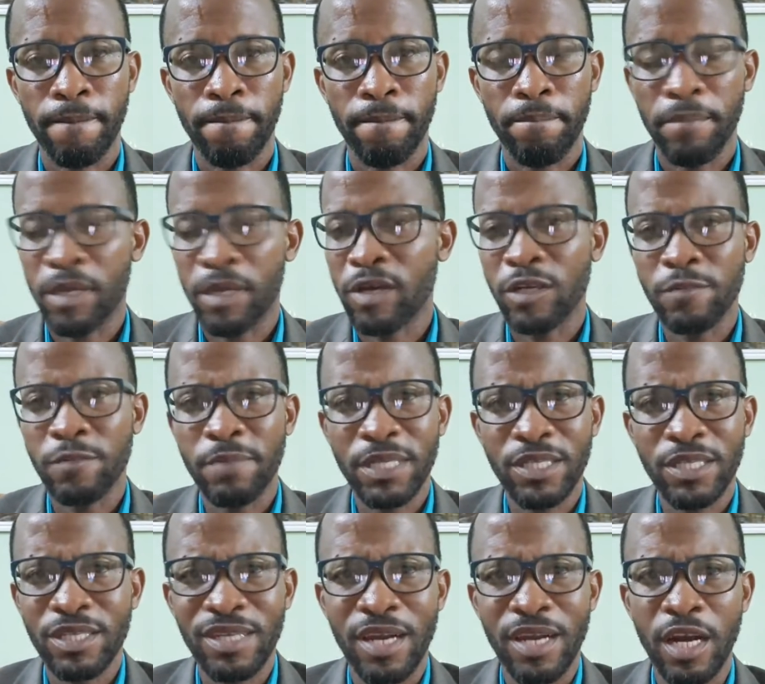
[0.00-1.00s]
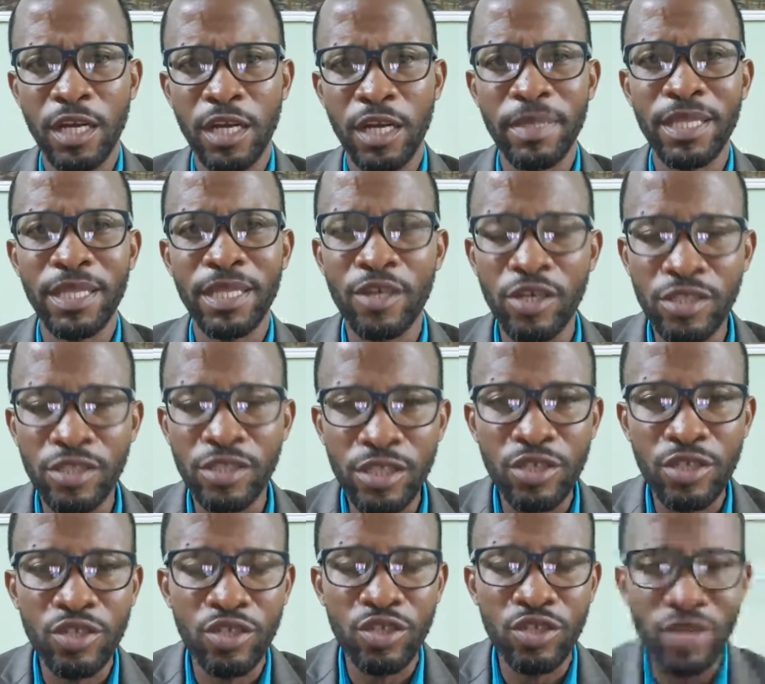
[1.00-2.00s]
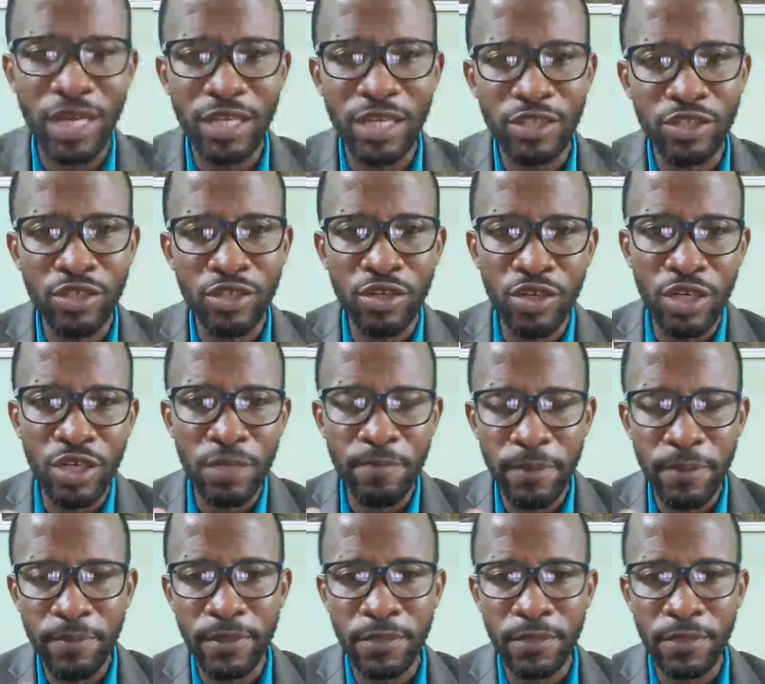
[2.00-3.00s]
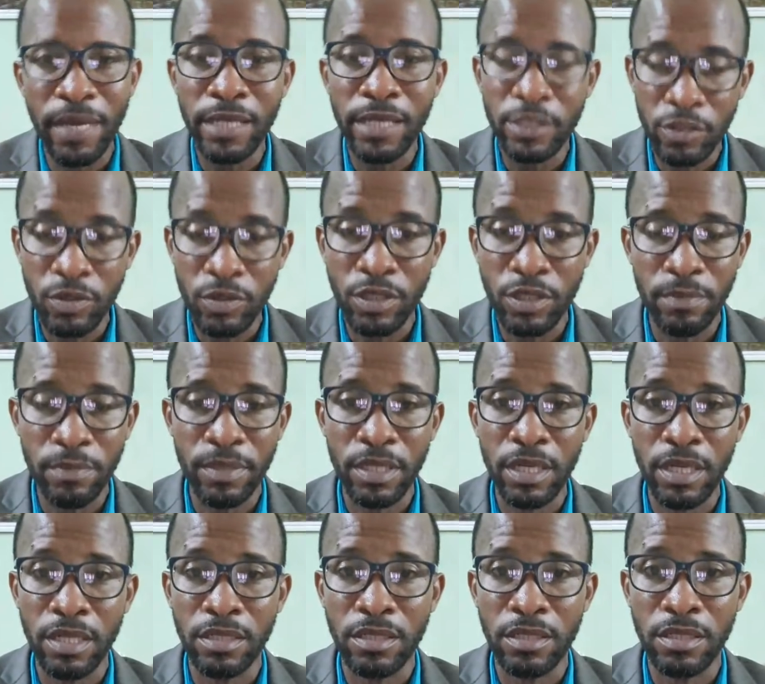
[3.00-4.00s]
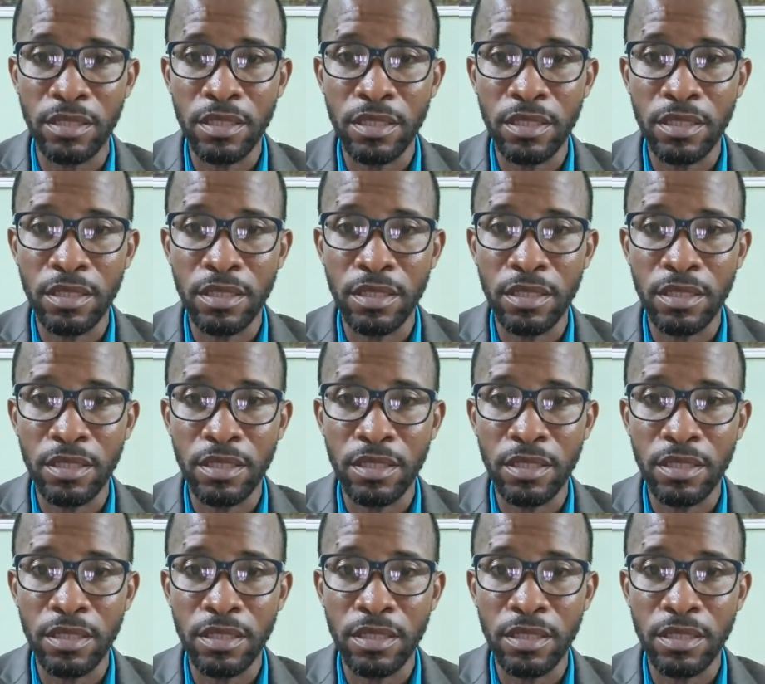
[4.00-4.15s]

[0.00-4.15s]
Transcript: Because based on the argument, they continue to try to turn people's mind towards something else.